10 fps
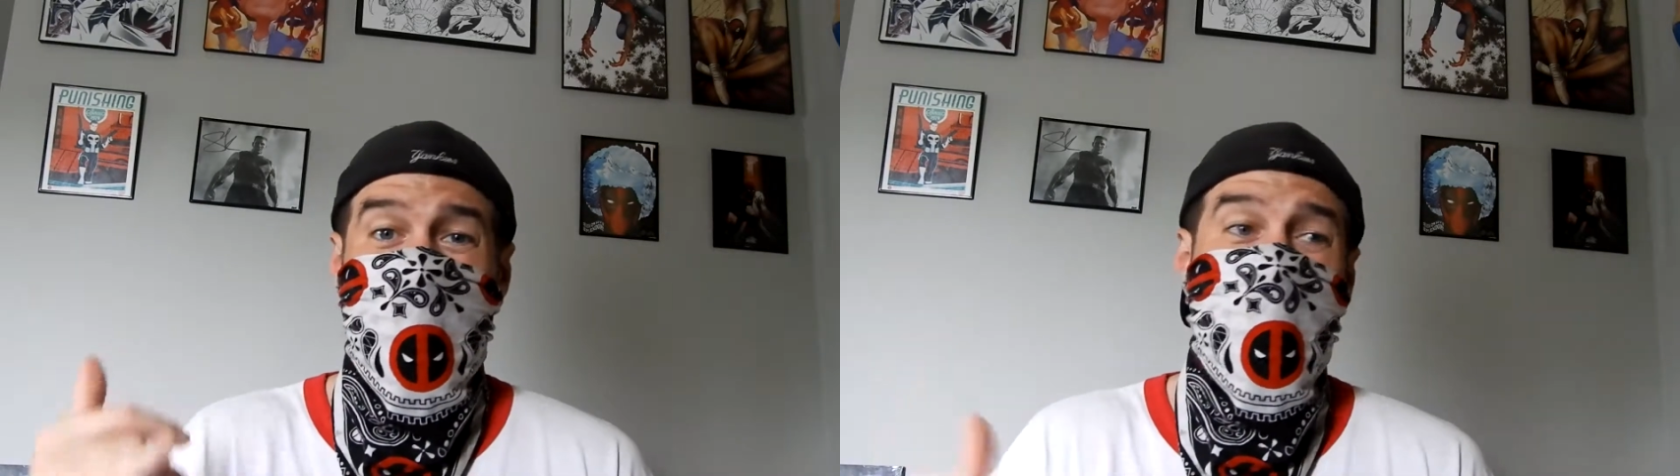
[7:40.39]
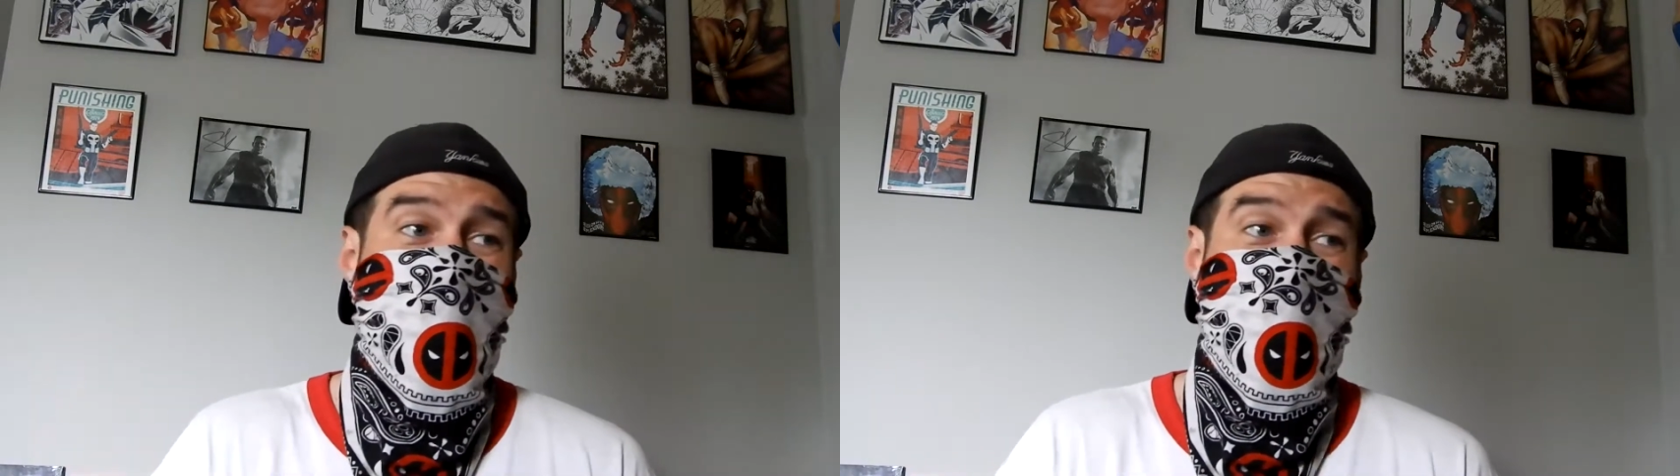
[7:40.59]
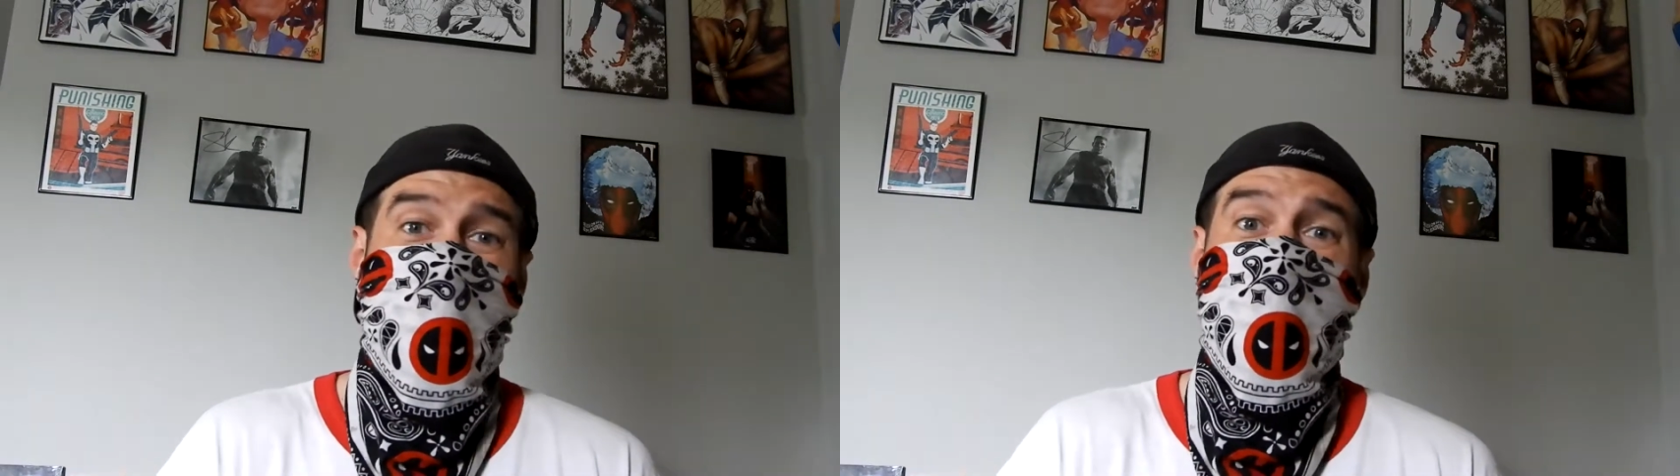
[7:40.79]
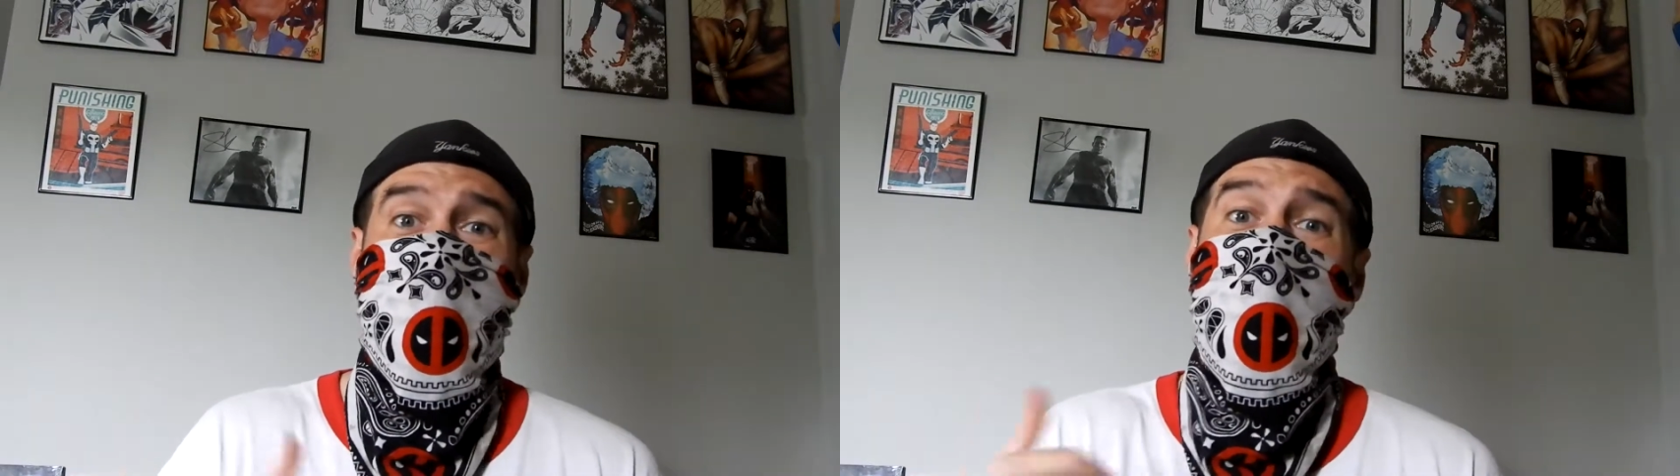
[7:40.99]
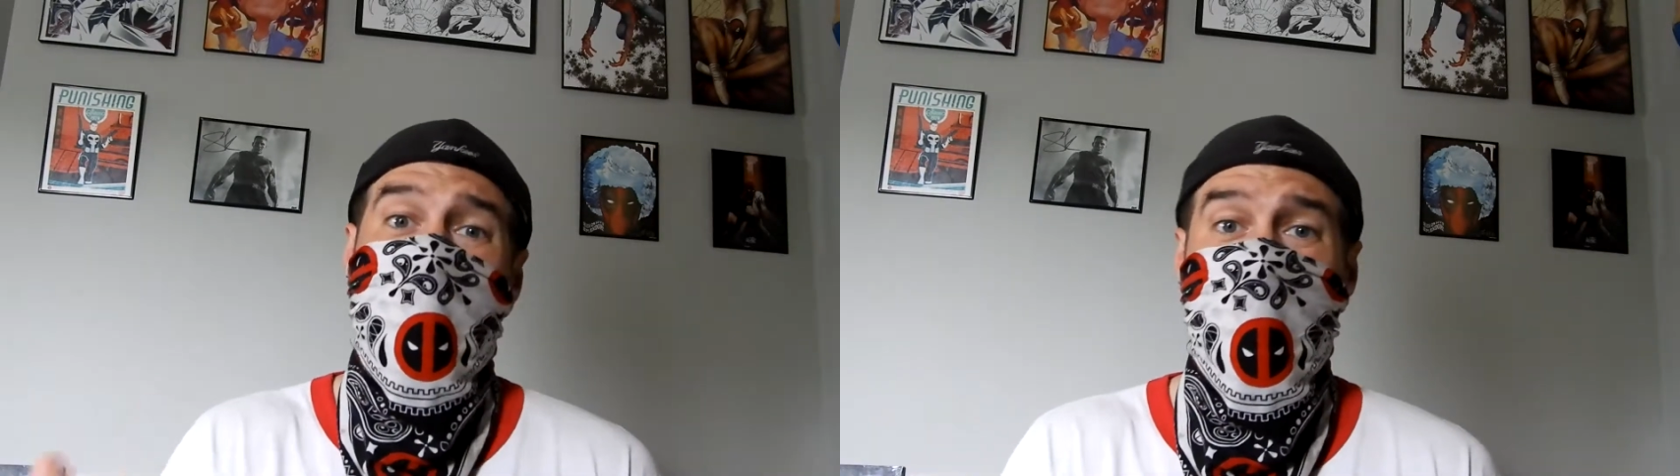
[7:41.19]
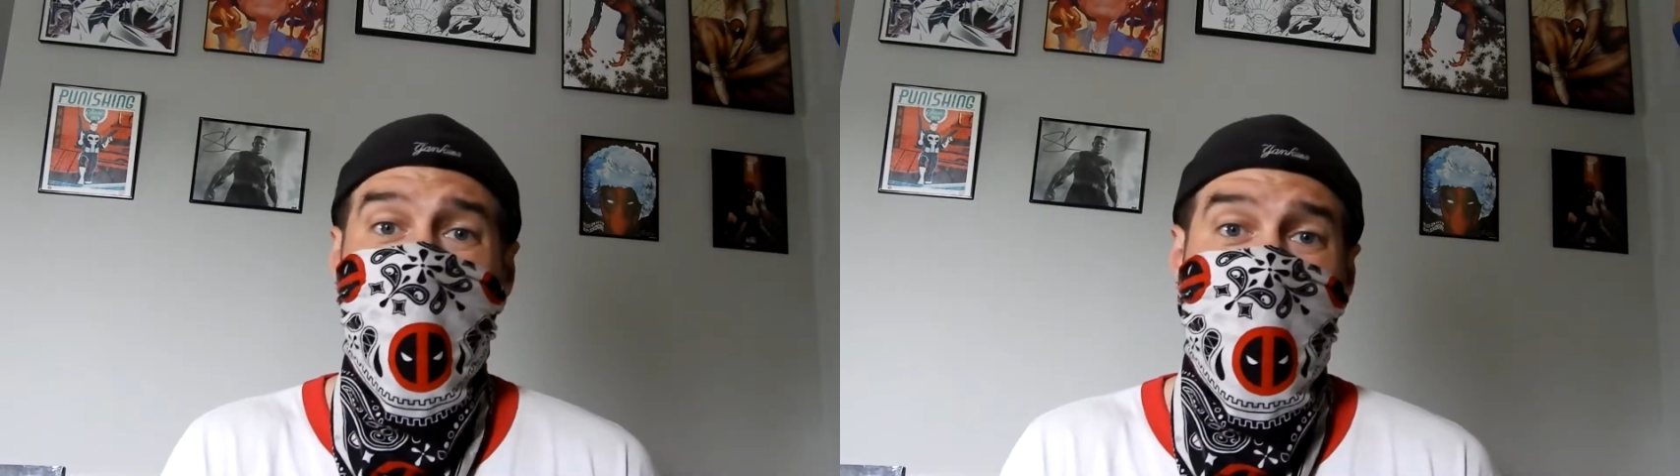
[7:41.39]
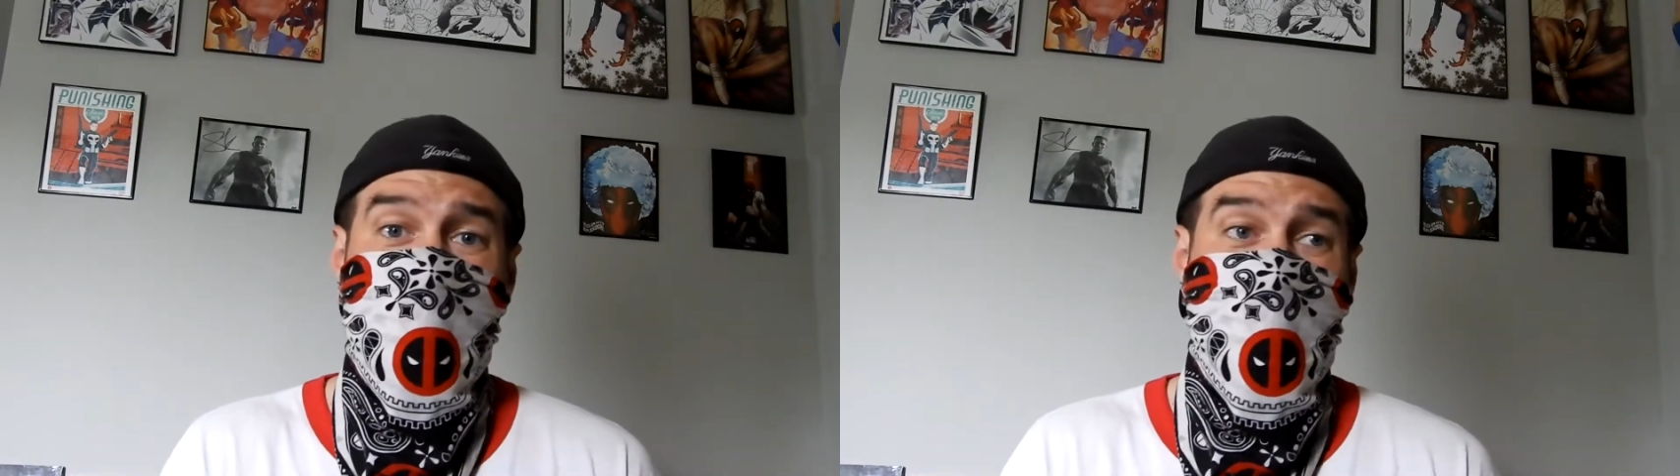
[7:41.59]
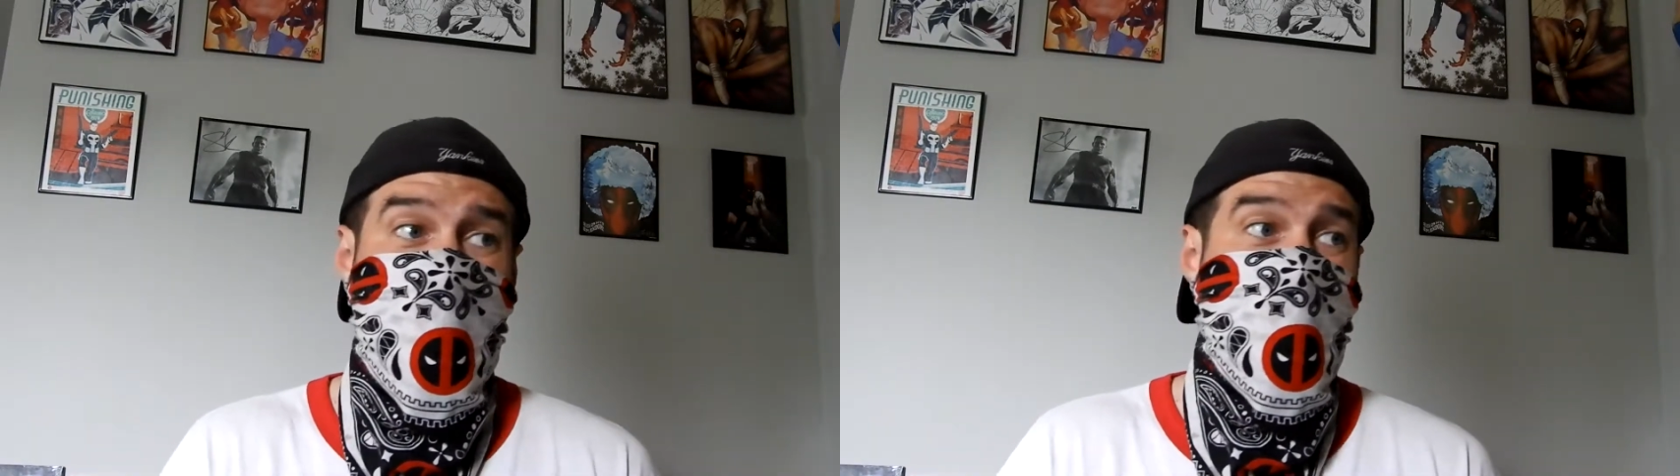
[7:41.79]
much
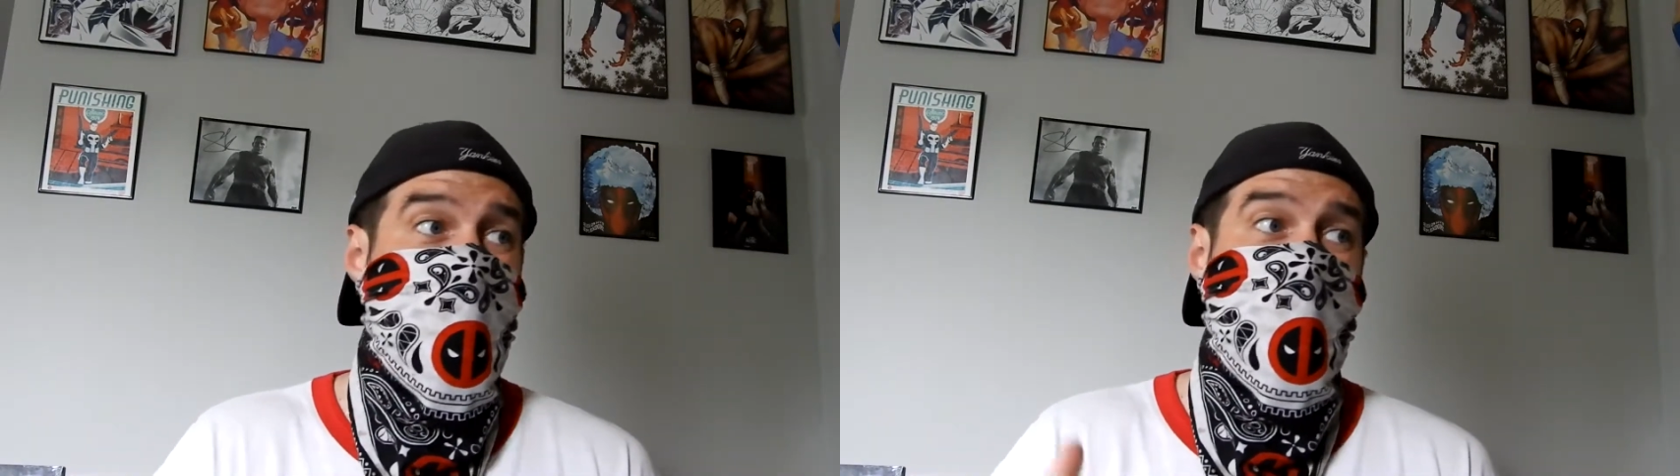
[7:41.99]
sacrificing